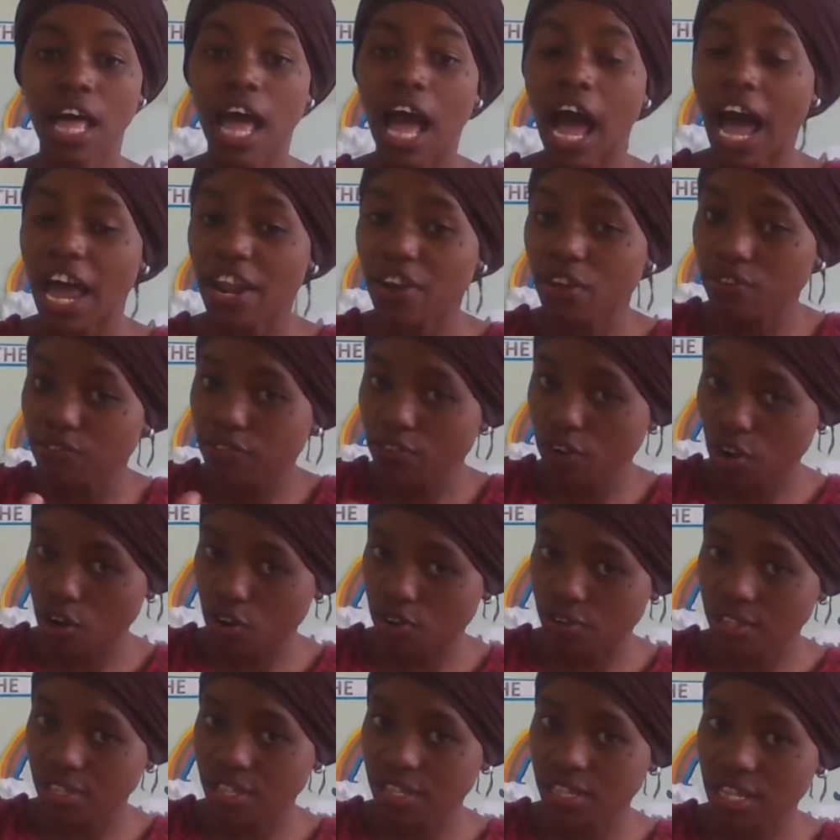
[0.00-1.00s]
And of
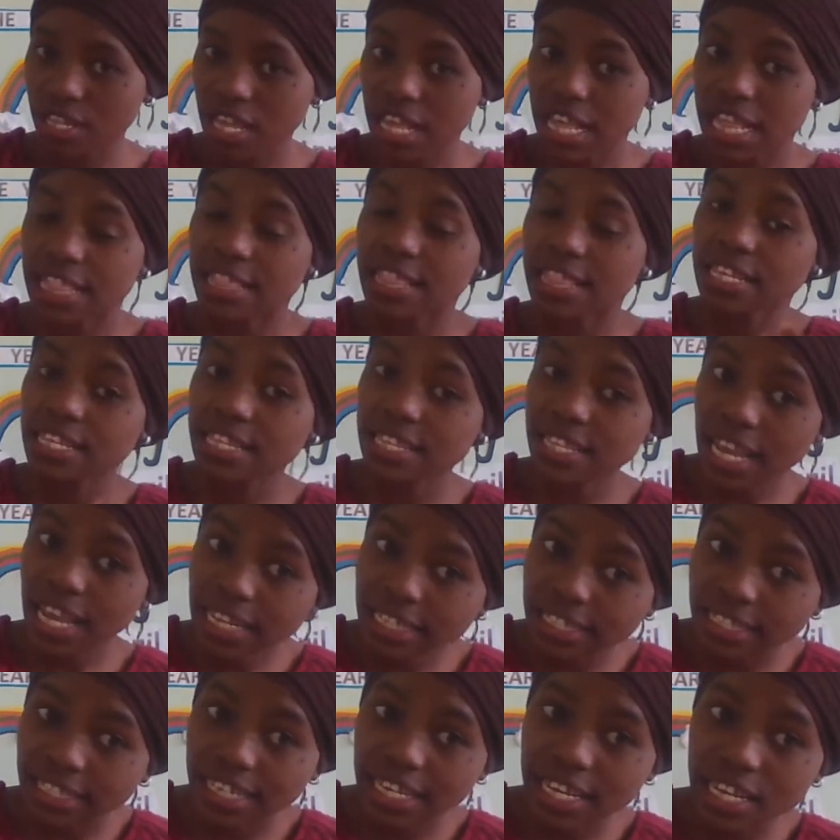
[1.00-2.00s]
course, the
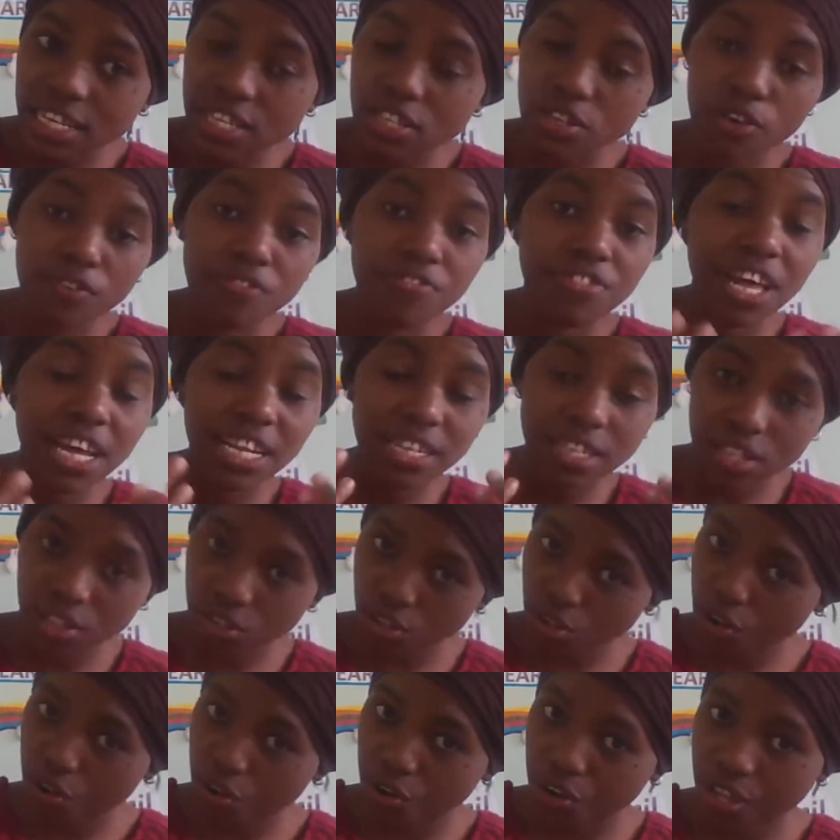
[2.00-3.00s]
settings of that
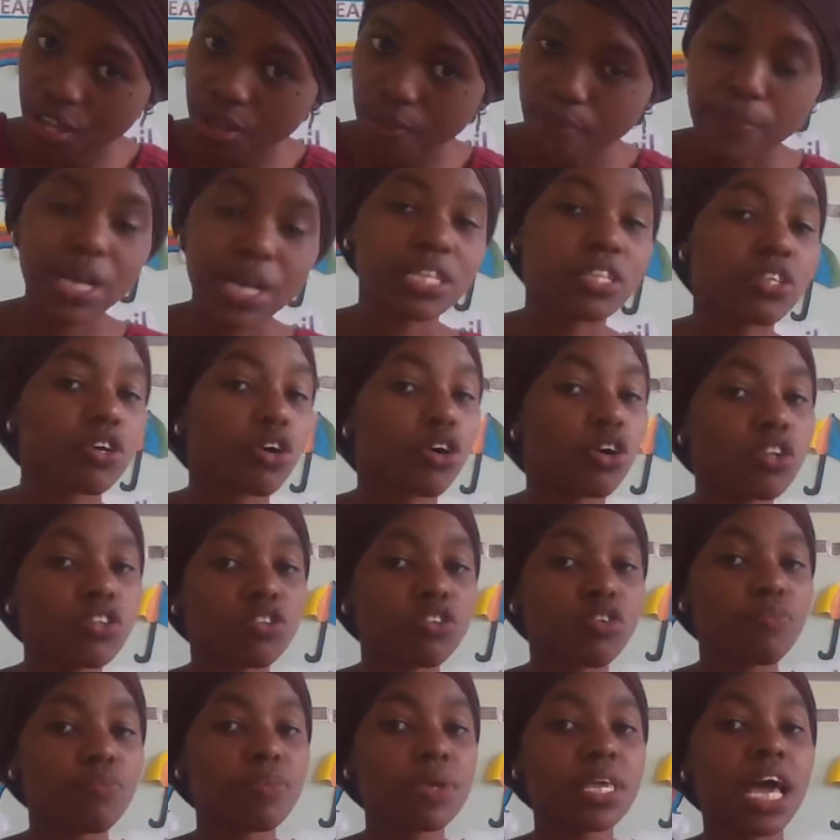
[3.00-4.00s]
story must
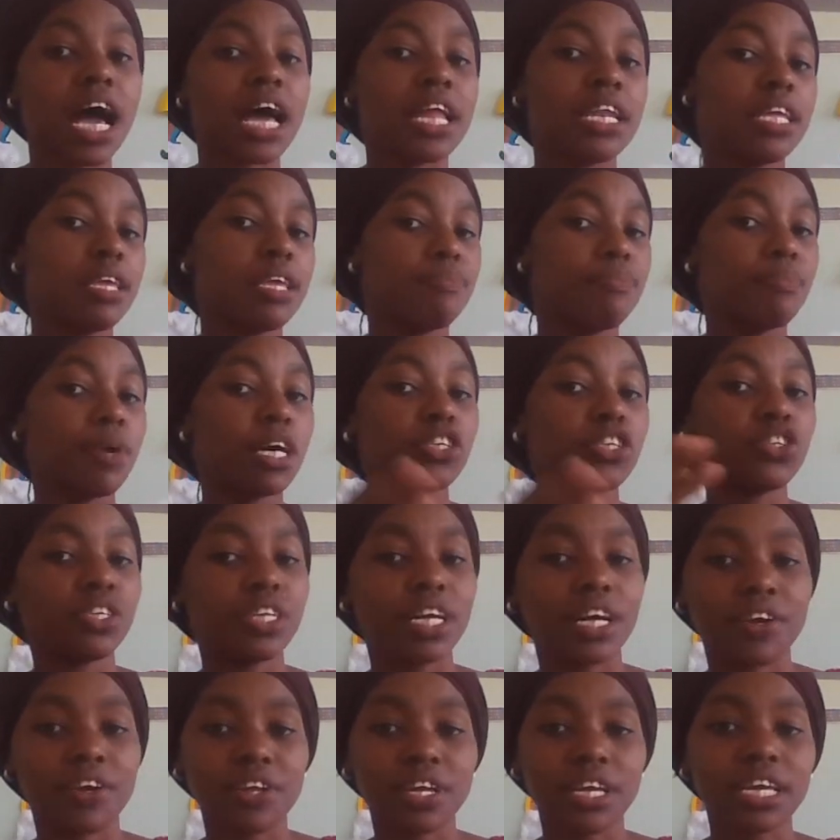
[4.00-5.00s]
also be an
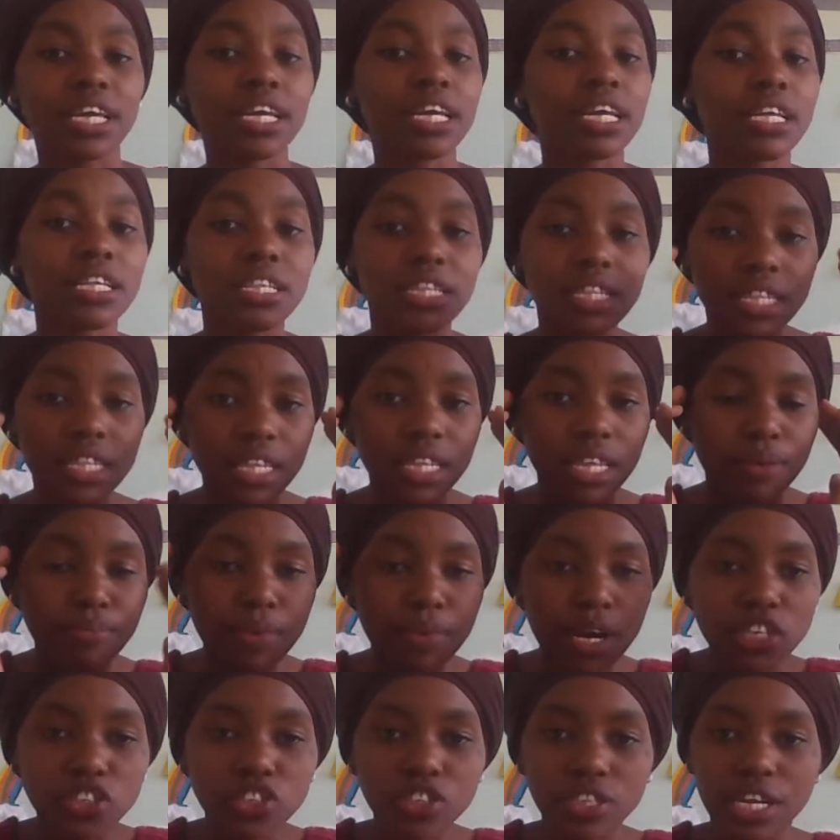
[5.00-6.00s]
imaginary. It's
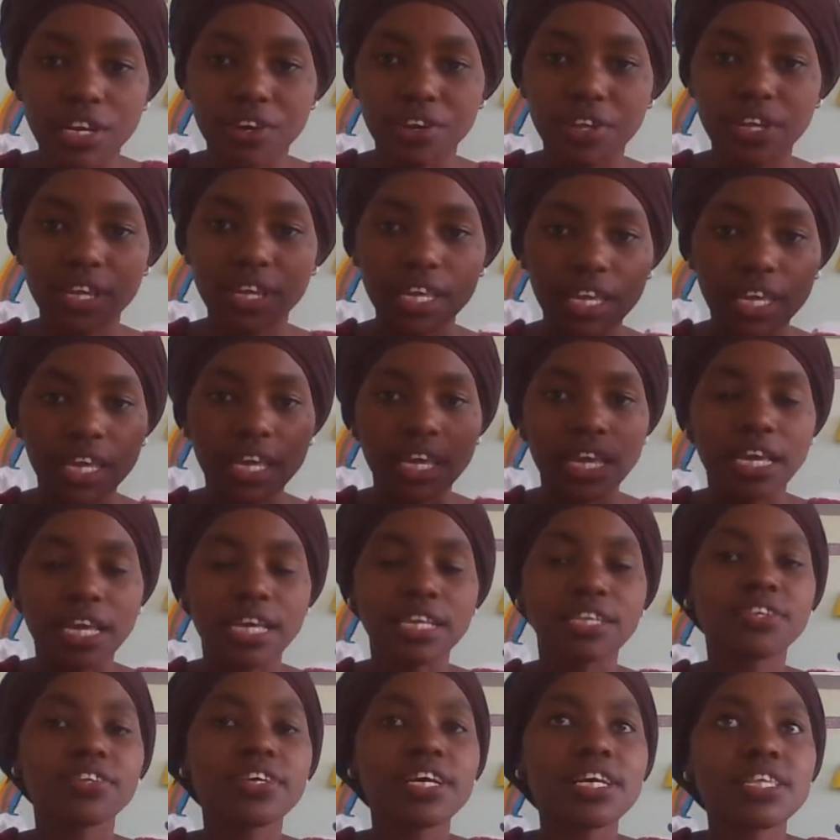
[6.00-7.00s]
imaginary.
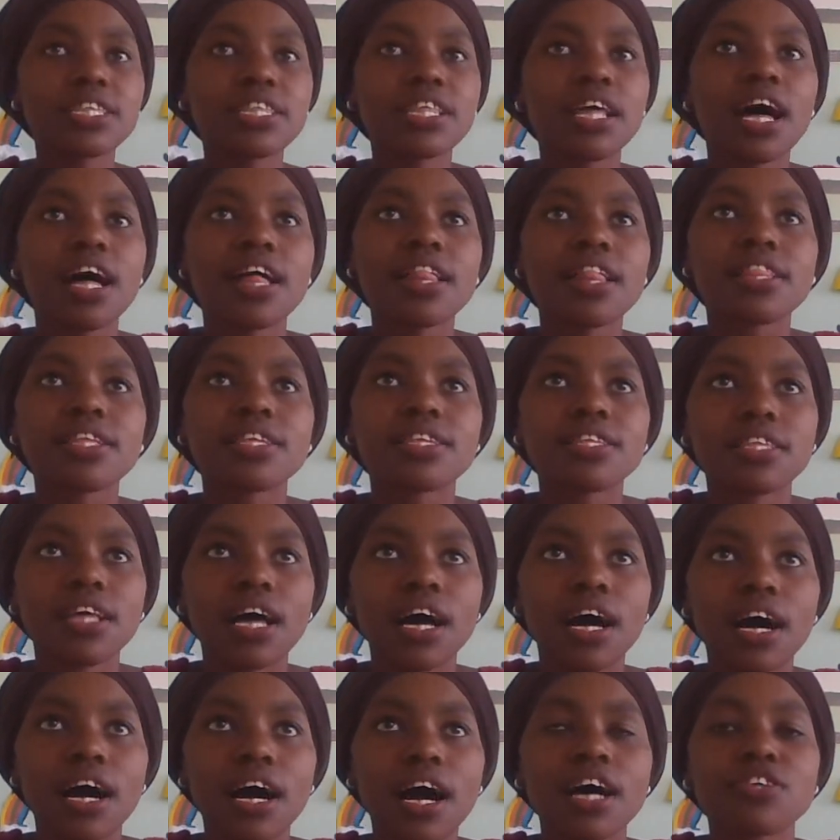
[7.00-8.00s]
It's just
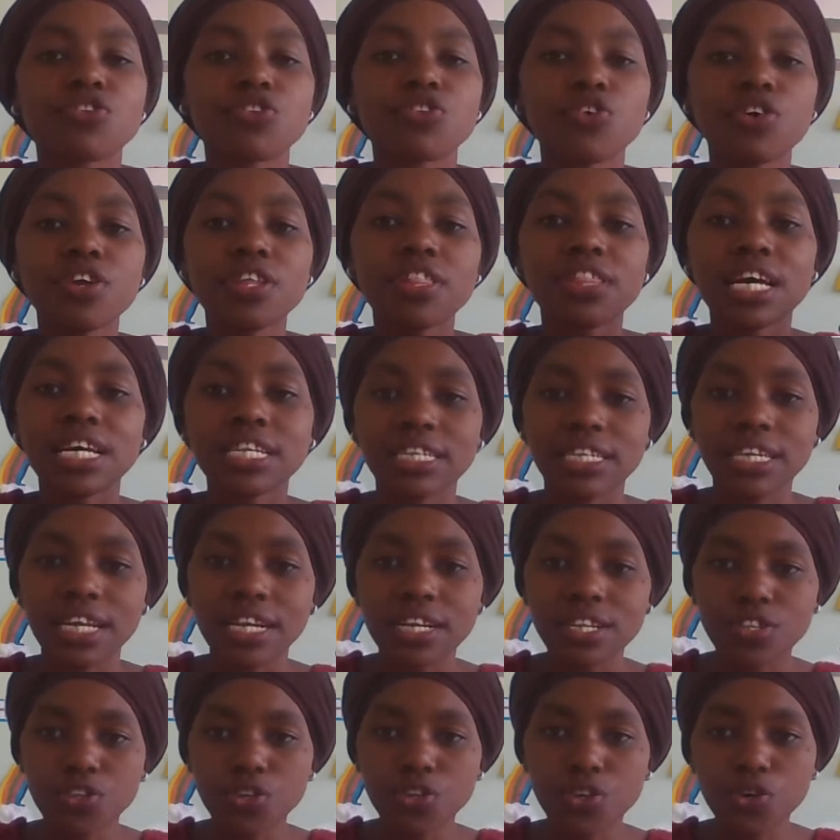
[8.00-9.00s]
a story that
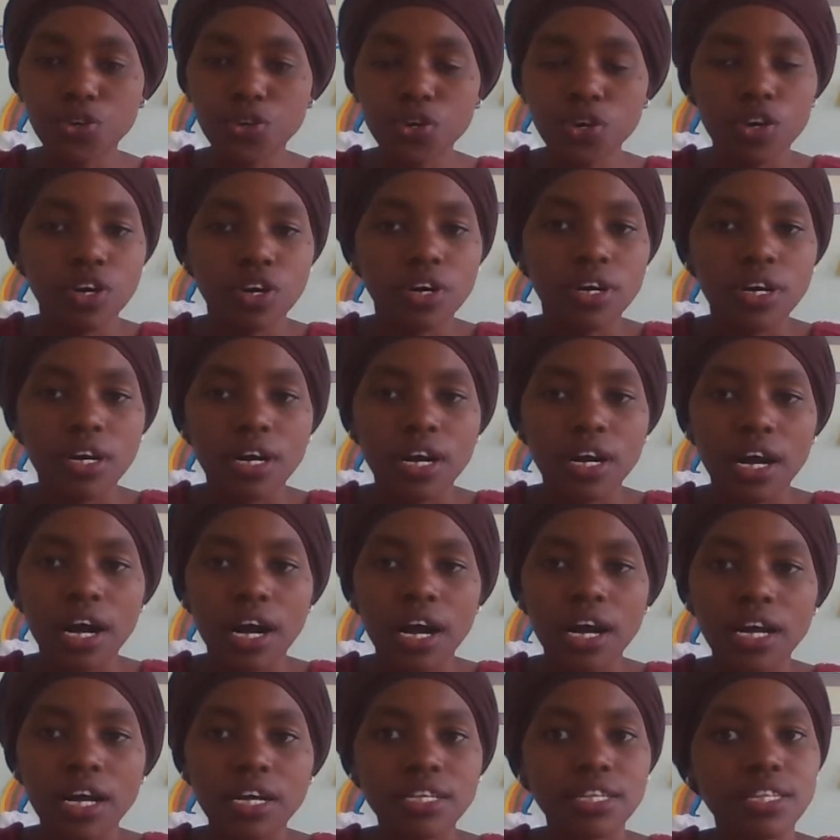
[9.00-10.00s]
tells you
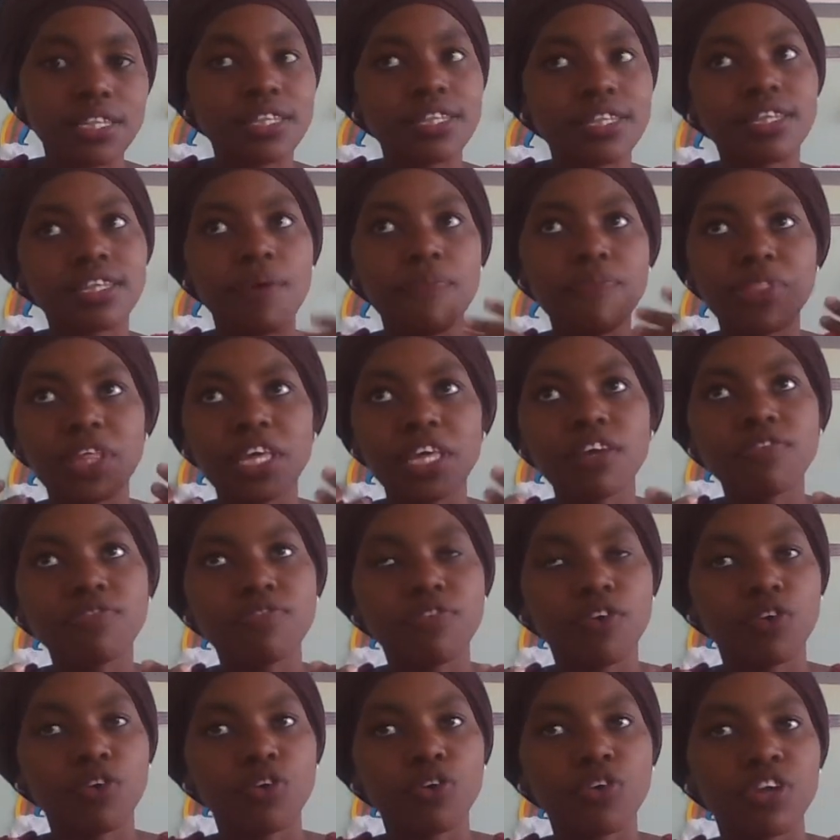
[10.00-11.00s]
something
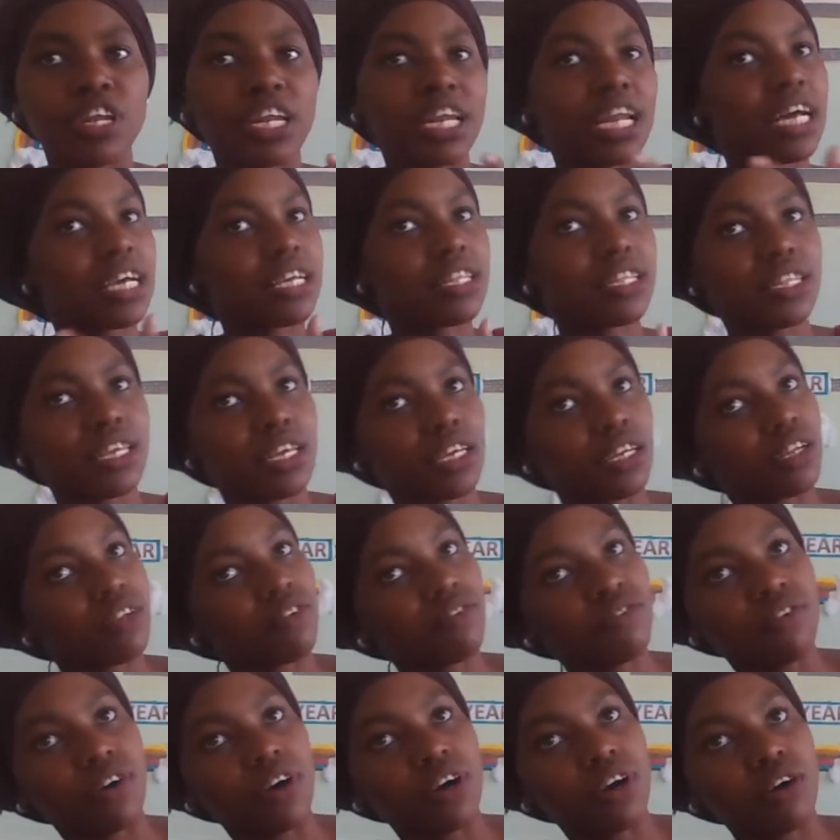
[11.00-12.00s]
for
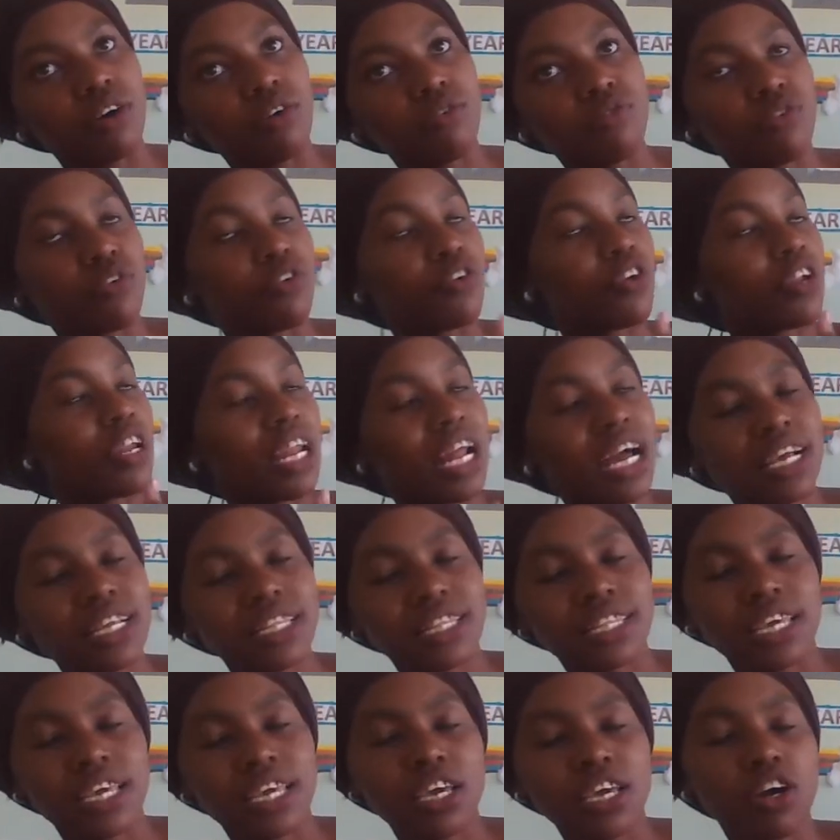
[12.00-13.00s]

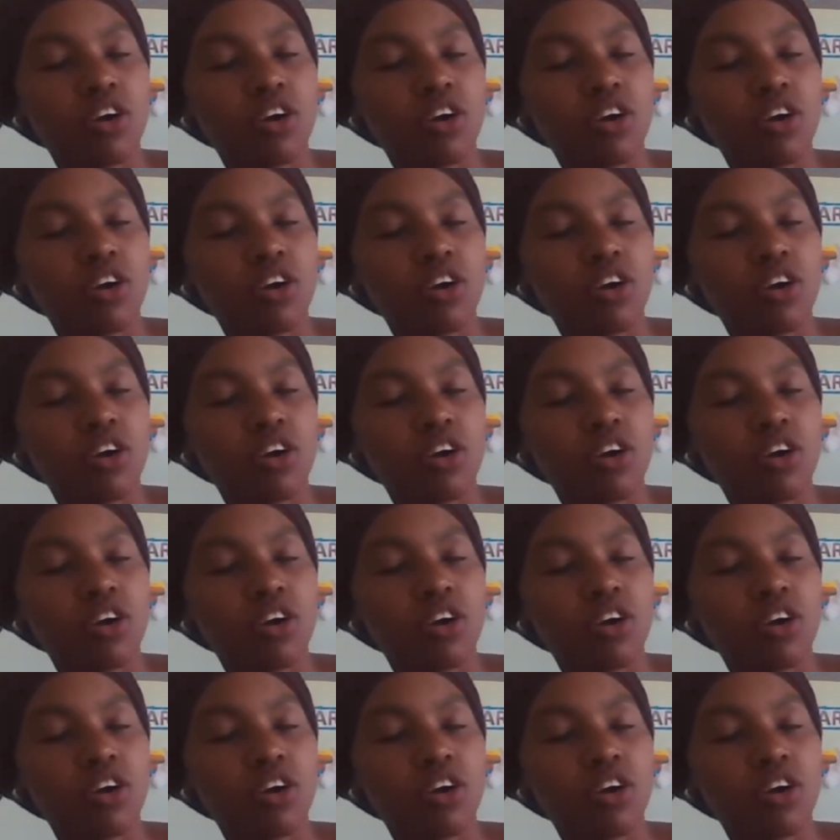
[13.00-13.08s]
relaxing